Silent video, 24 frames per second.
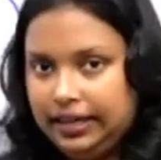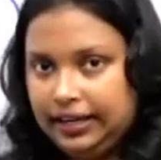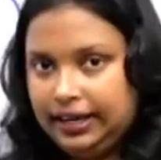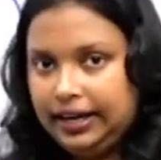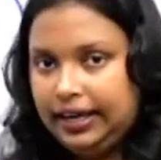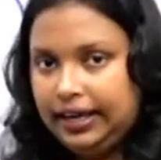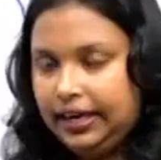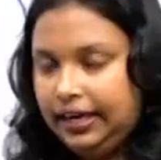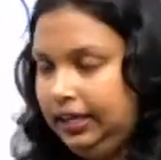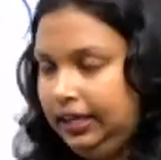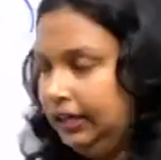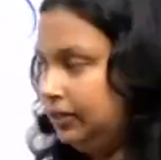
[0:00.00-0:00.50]

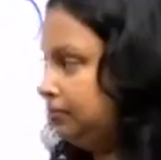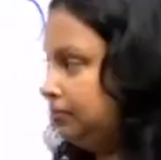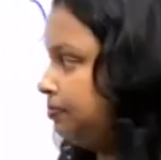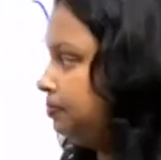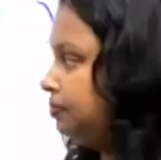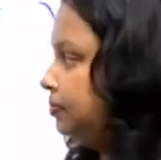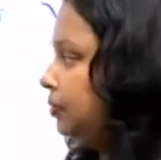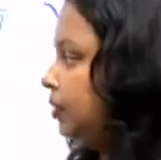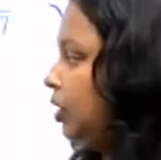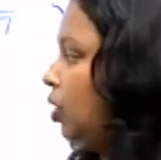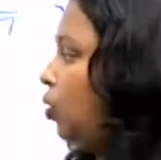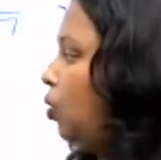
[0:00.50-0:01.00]
Clear?
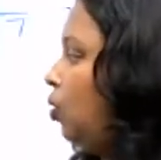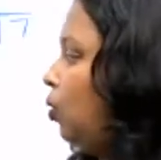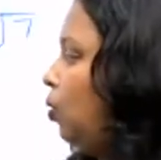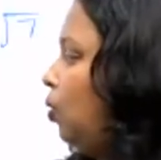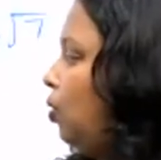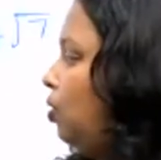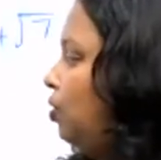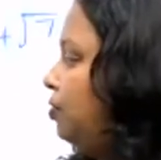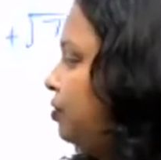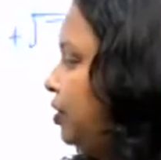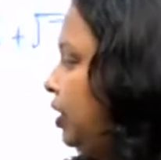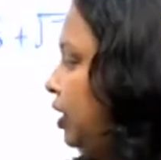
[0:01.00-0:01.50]

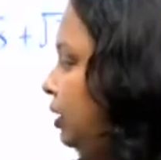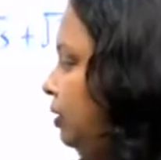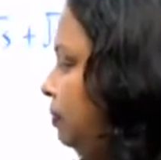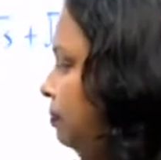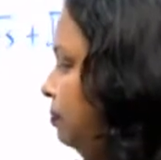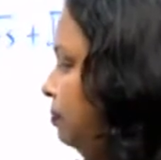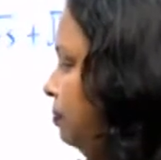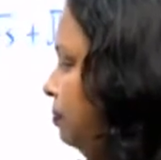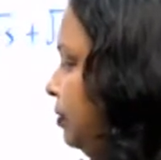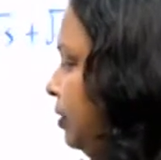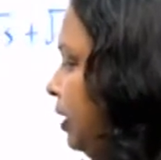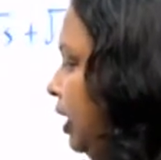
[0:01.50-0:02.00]
Over
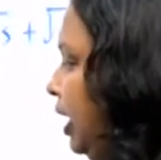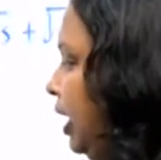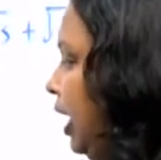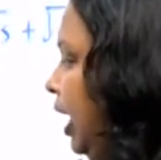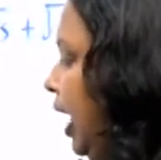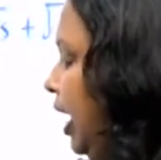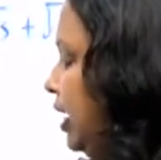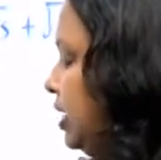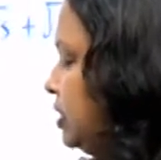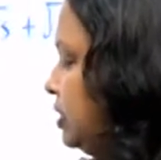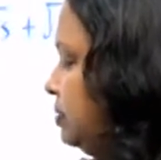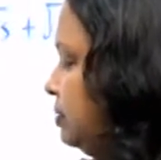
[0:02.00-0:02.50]

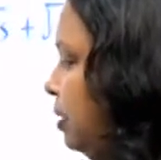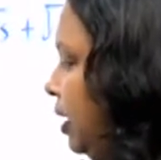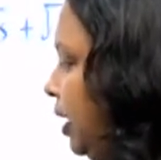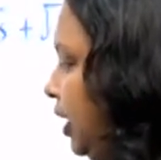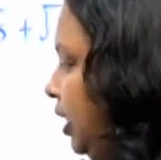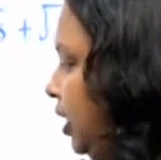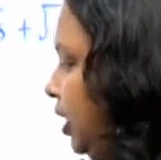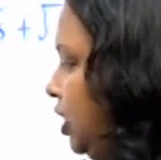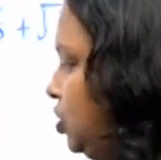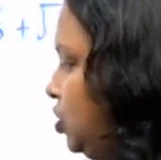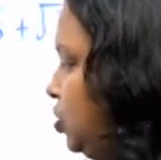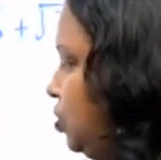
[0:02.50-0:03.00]
x
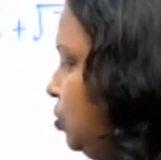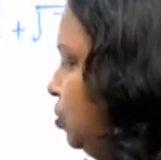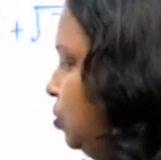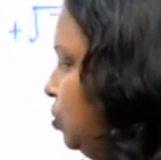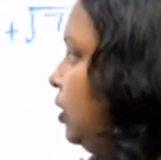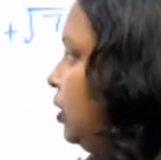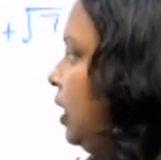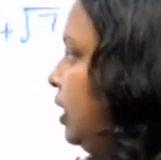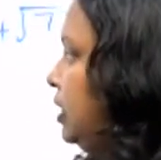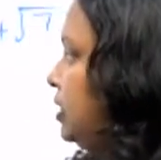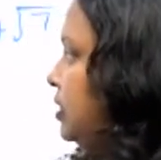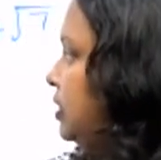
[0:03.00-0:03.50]
minus 2,
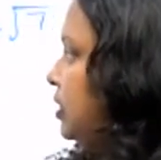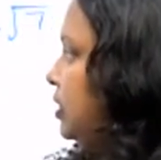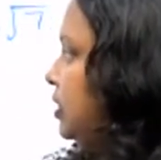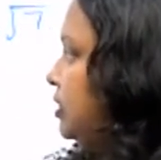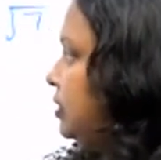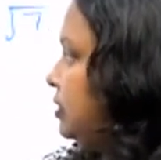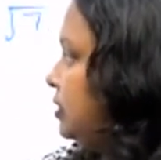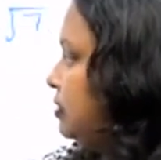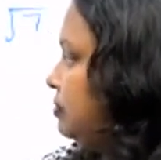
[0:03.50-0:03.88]
that is this,